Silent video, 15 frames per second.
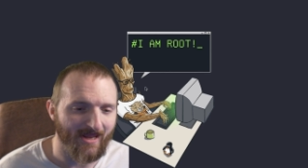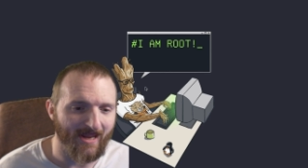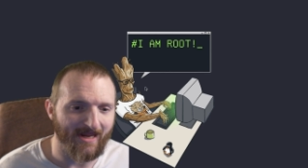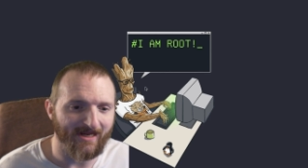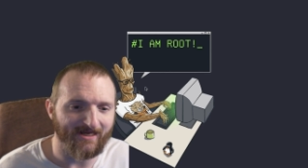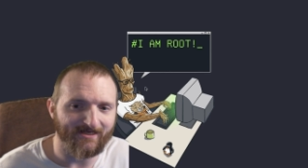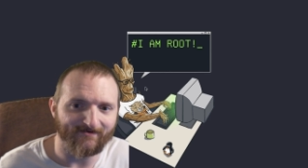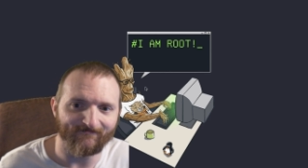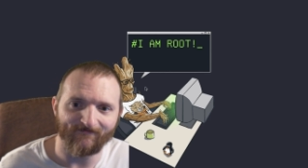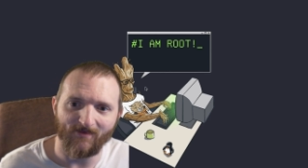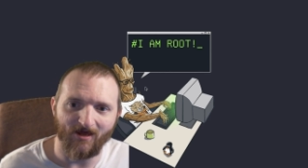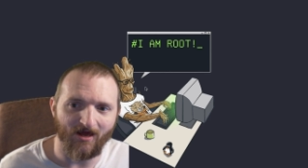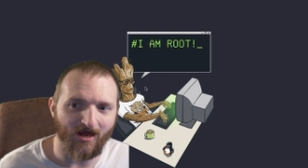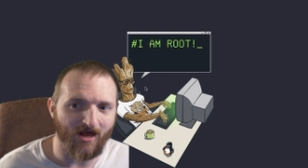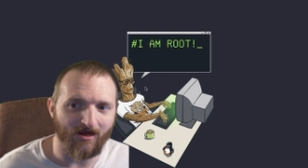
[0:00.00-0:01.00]
And
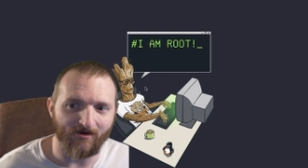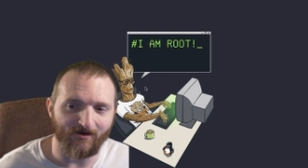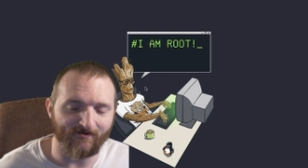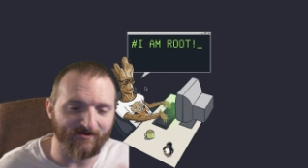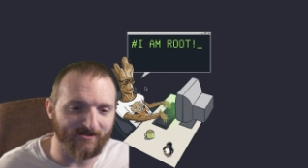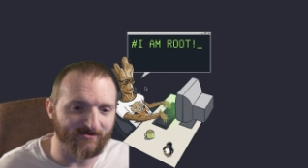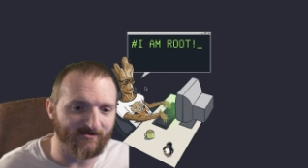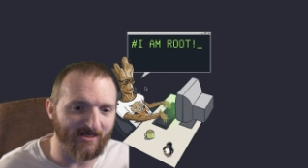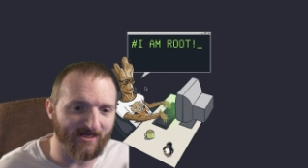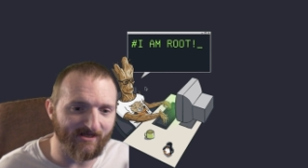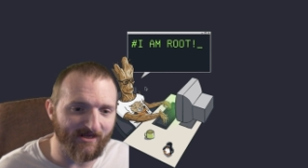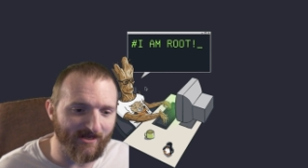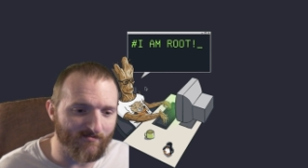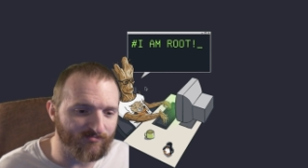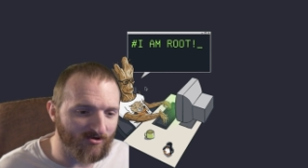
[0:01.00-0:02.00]
I, it,
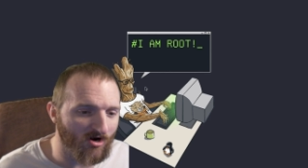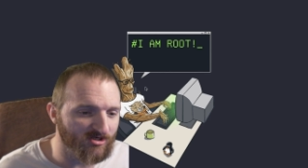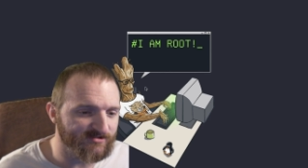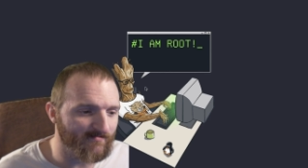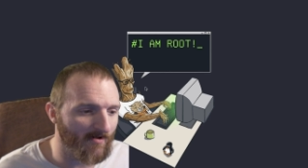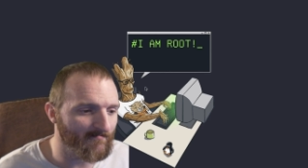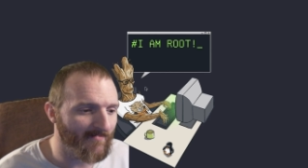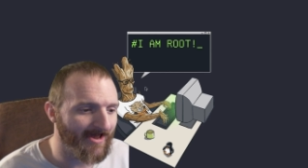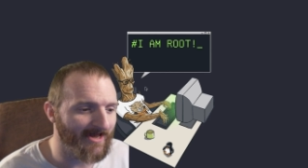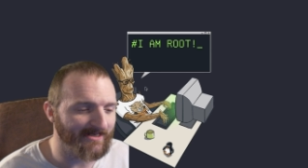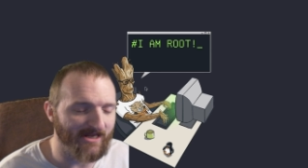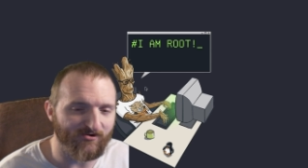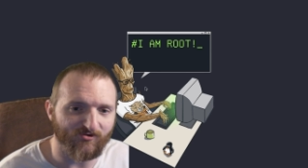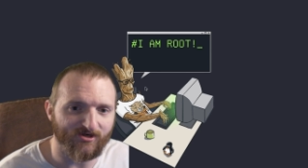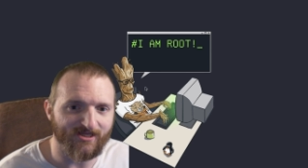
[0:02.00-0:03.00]
it blows my mind
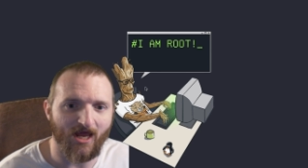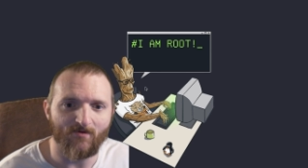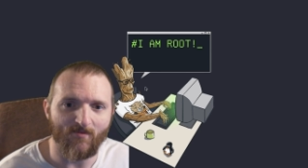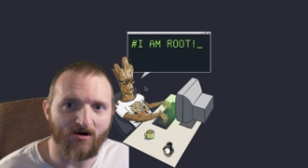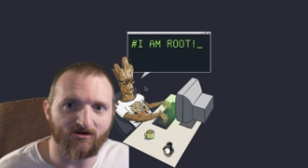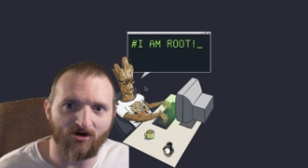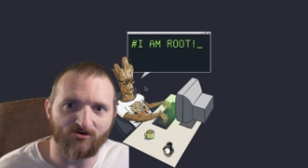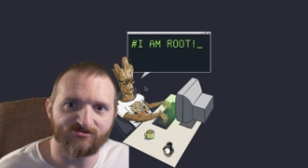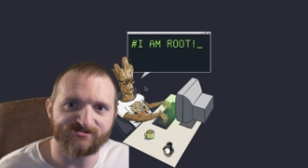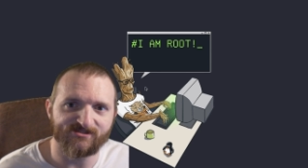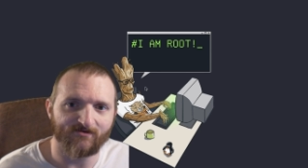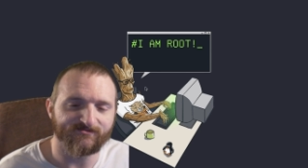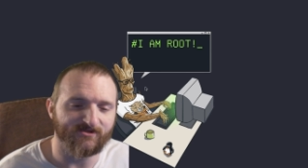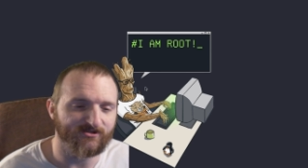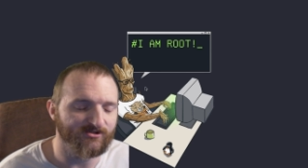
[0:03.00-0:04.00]
every time I learn
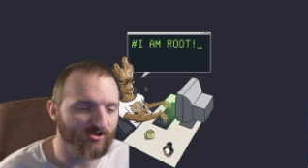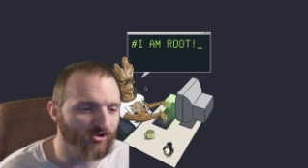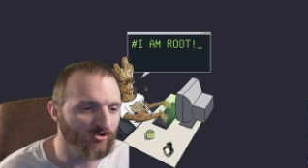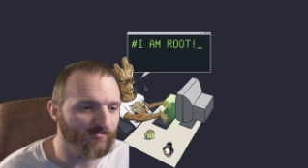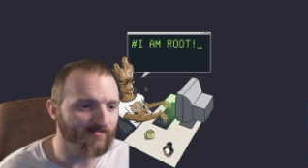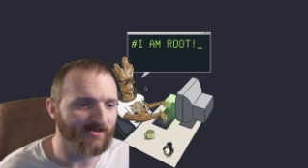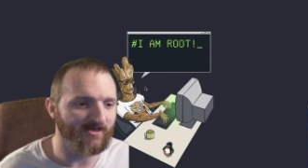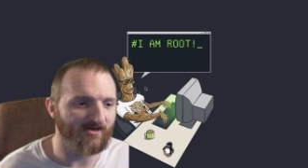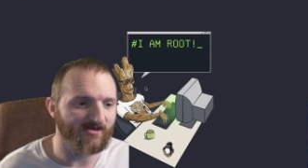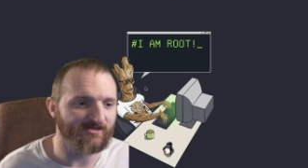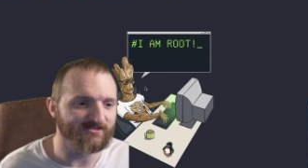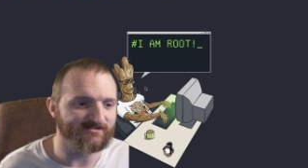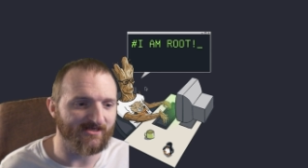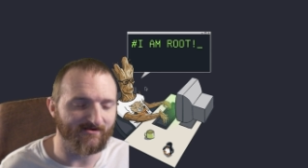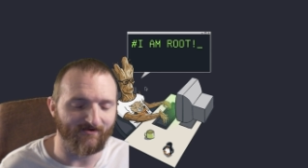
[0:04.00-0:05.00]
something new
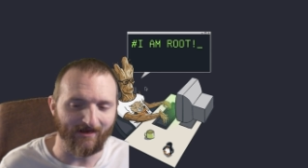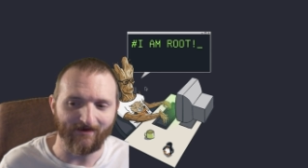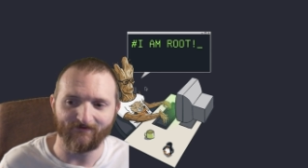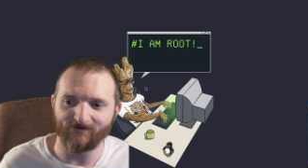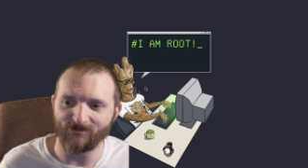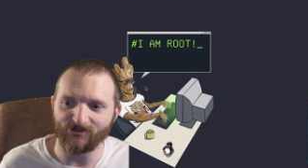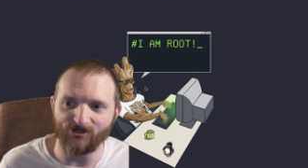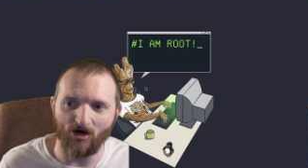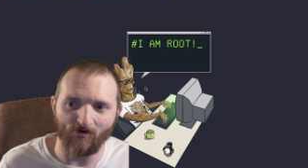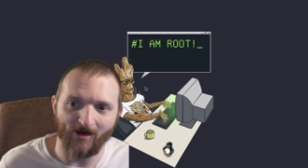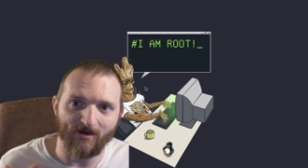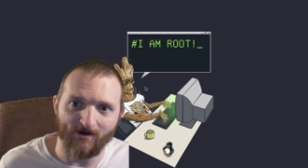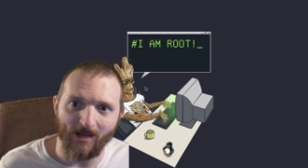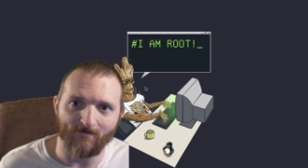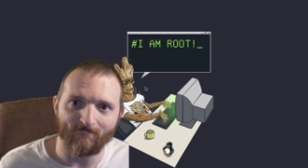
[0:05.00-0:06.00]
because you know,
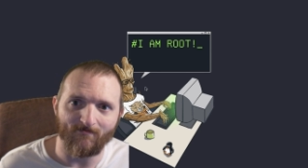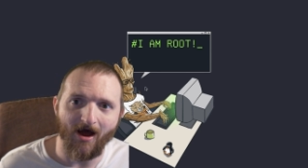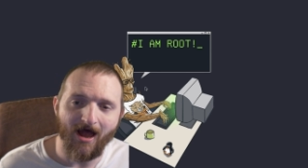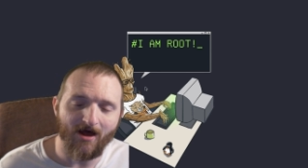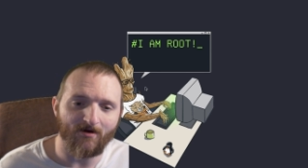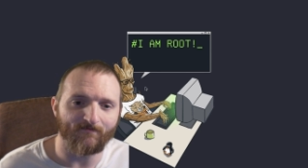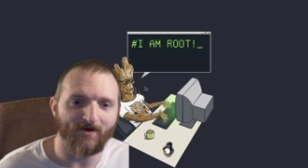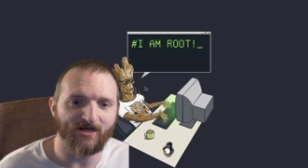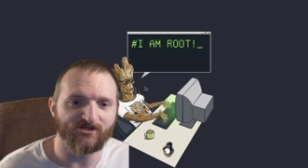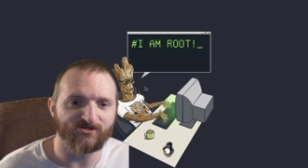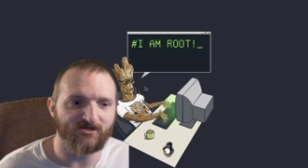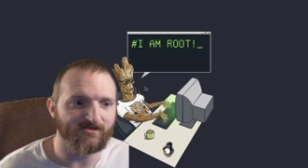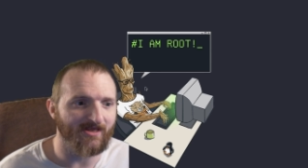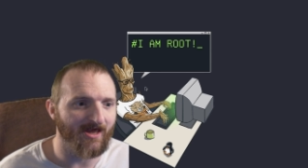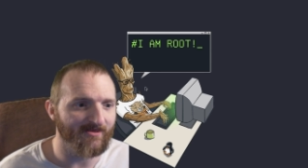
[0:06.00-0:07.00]
in, in, my
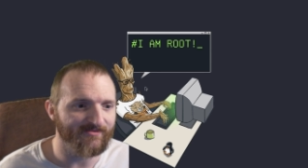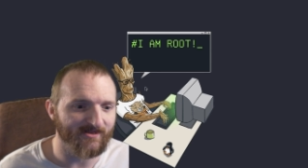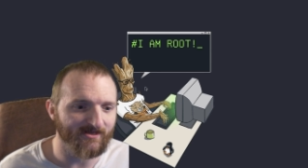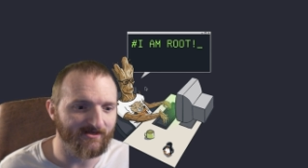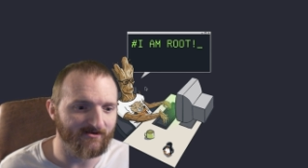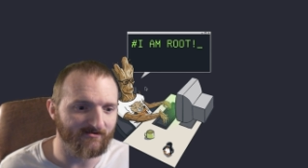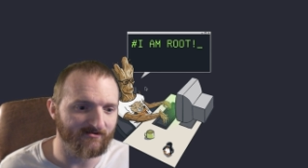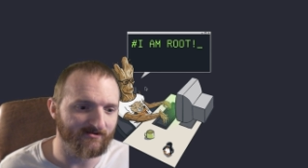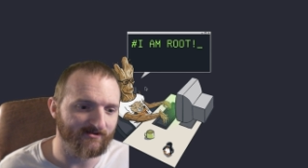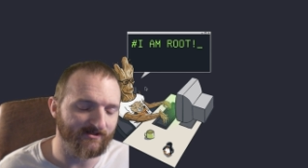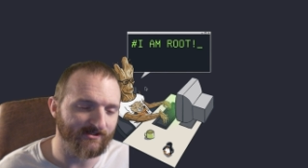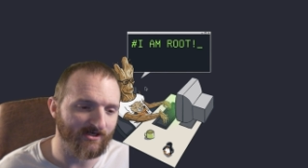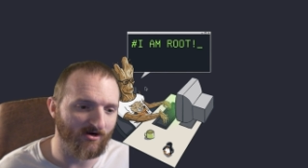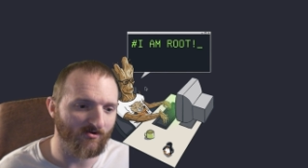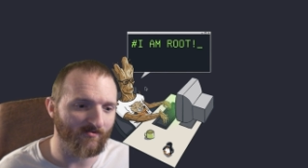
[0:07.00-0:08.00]
opinion, I think you
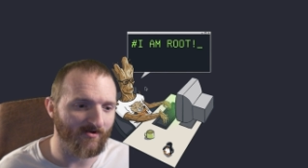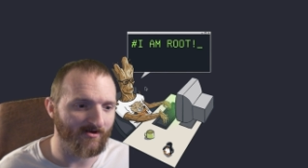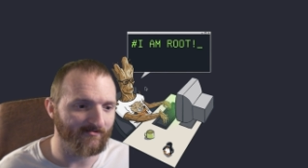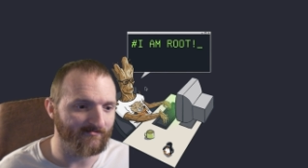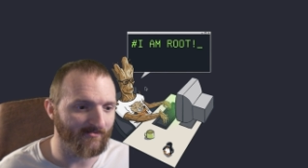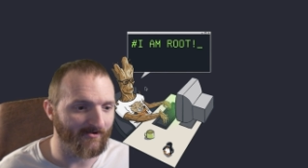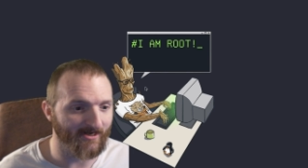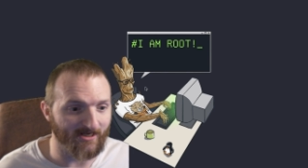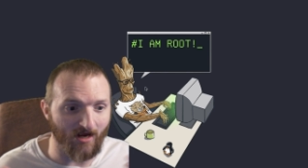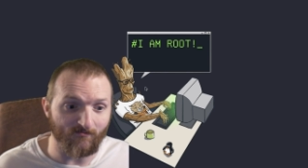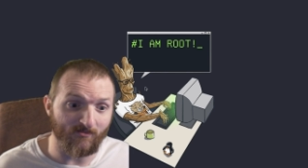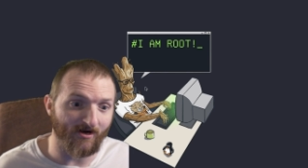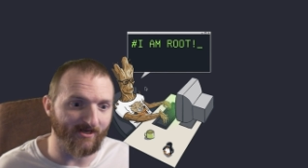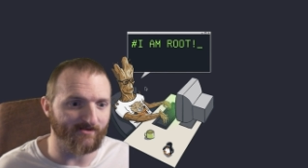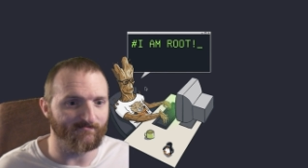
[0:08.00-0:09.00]
know, like I'm
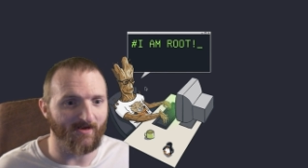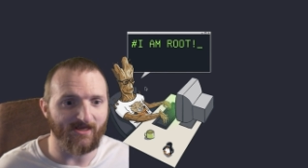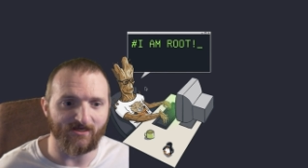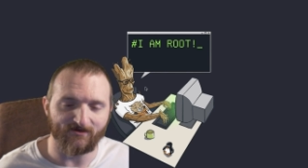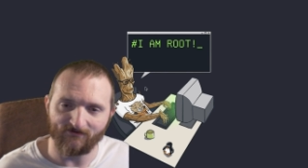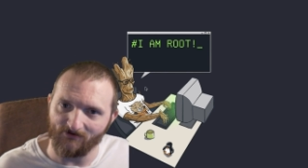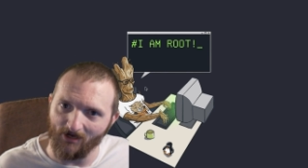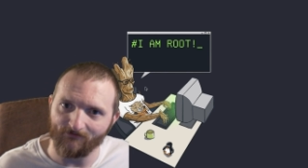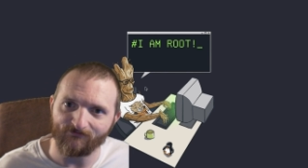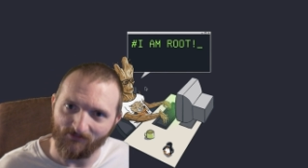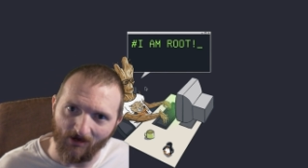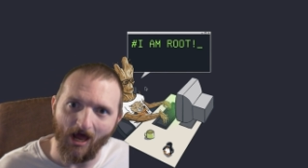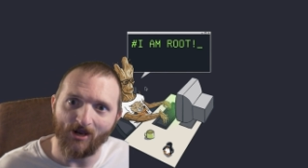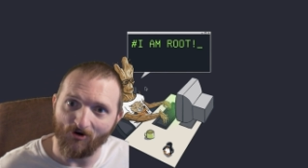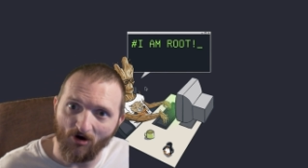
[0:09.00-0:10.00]
like, man, I,
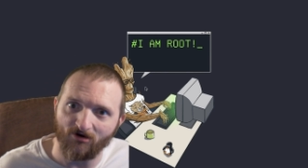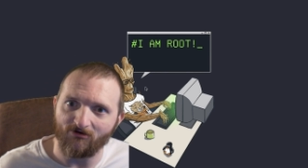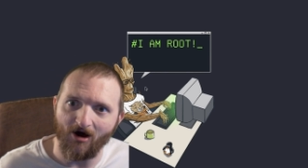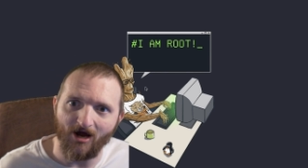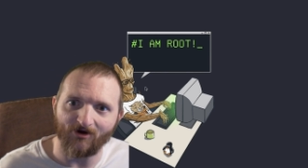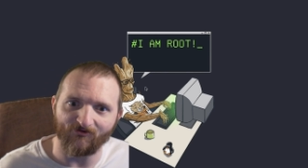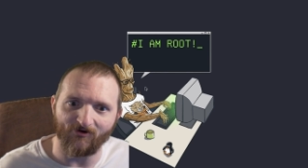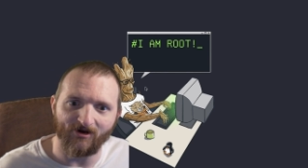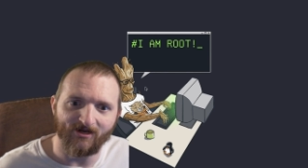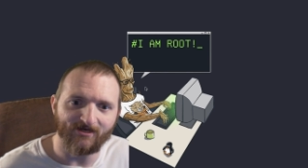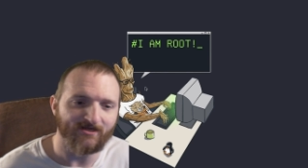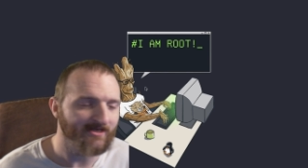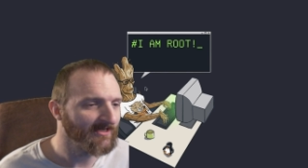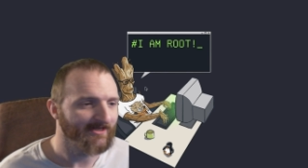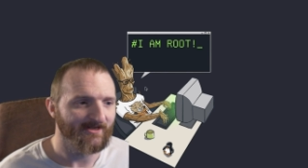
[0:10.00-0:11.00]
I know a lot, right?
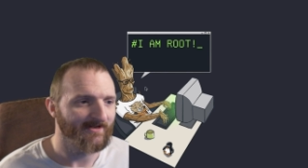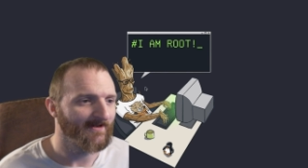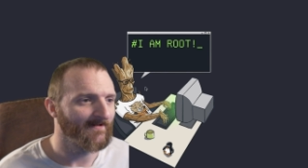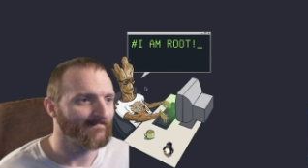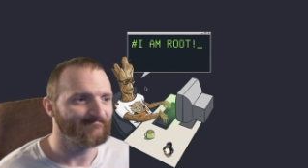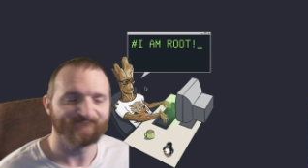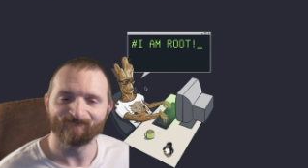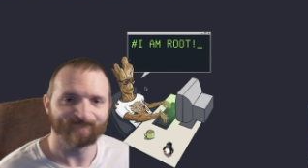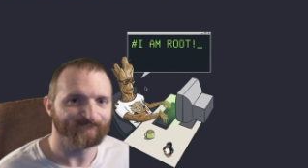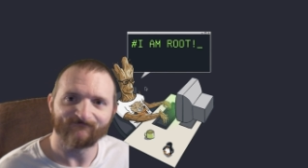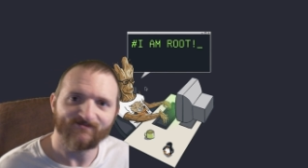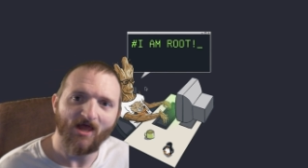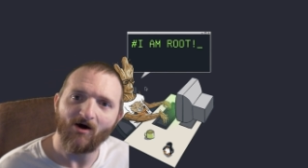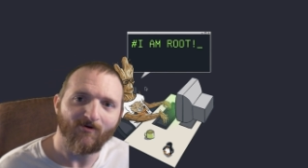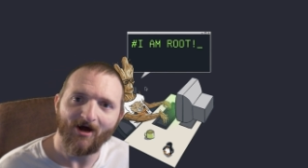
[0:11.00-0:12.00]

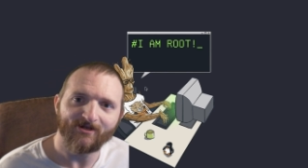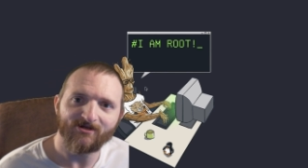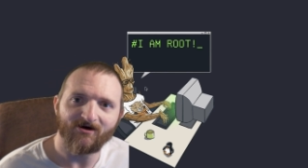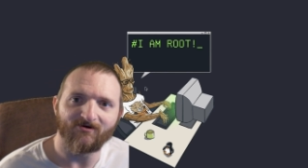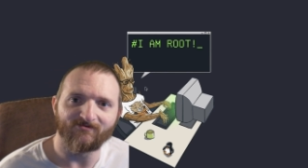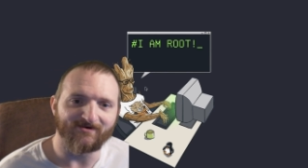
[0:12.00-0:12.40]
No, I don't.